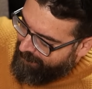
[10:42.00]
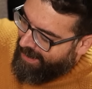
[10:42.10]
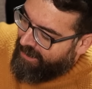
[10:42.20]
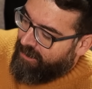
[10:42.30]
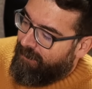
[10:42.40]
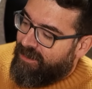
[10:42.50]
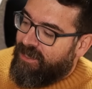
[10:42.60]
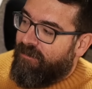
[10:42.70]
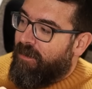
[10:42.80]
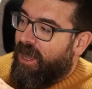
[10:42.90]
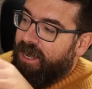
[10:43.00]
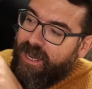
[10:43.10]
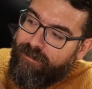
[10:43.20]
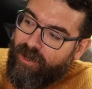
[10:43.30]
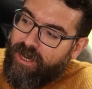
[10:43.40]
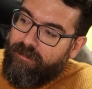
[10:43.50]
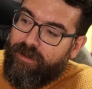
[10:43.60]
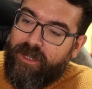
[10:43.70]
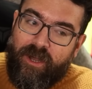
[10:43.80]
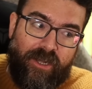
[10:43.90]
a bag that must have my name on it
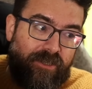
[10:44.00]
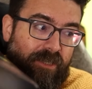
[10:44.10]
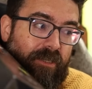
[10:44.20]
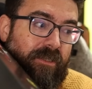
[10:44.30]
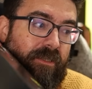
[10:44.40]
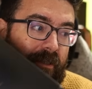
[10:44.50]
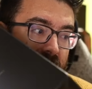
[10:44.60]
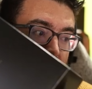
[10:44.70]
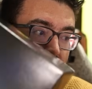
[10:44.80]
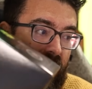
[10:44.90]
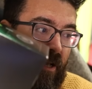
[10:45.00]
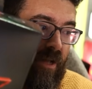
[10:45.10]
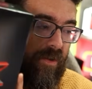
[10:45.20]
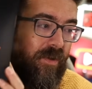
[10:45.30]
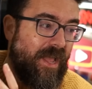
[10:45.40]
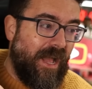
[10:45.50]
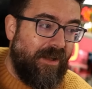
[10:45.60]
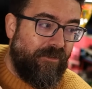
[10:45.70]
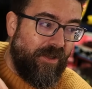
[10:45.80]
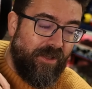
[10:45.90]
because we
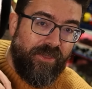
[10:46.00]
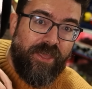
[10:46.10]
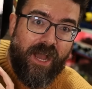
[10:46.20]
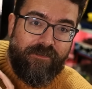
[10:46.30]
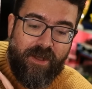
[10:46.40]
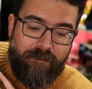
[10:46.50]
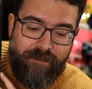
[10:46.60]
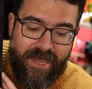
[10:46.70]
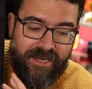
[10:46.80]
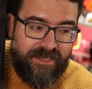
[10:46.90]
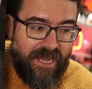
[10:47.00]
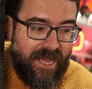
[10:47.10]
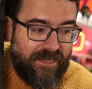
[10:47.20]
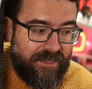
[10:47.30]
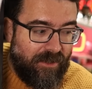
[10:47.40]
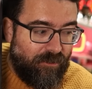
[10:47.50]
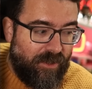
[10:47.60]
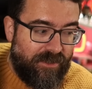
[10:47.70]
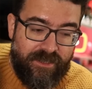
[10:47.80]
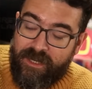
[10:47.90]
have the other big set that
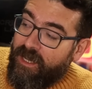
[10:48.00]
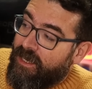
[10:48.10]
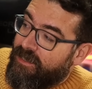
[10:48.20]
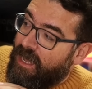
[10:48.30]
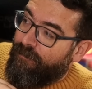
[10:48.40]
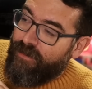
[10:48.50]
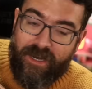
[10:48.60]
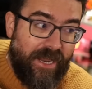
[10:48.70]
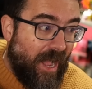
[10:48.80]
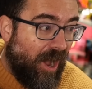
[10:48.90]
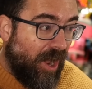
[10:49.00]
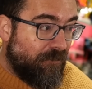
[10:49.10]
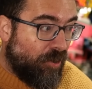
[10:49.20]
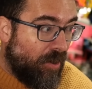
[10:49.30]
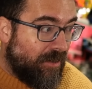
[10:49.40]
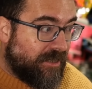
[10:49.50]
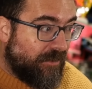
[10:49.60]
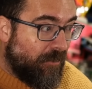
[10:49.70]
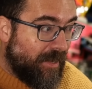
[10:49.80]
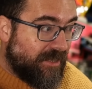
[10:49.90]
was definitely a high priority
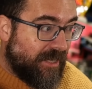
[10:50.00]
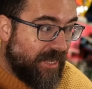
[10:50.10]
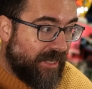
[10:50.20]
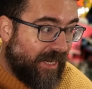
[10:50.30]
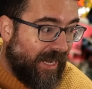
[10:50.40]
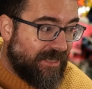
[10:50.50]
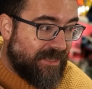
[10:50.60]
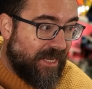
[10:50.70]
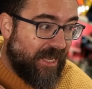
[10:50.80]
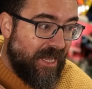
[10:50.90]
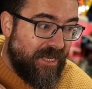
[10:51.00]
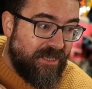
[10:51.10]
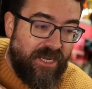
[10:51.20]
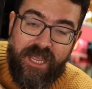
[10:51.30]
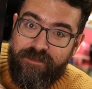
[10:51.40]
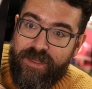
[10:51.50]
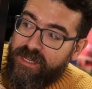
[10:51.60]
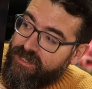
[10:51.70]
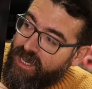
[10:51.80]
for me today. The classic TV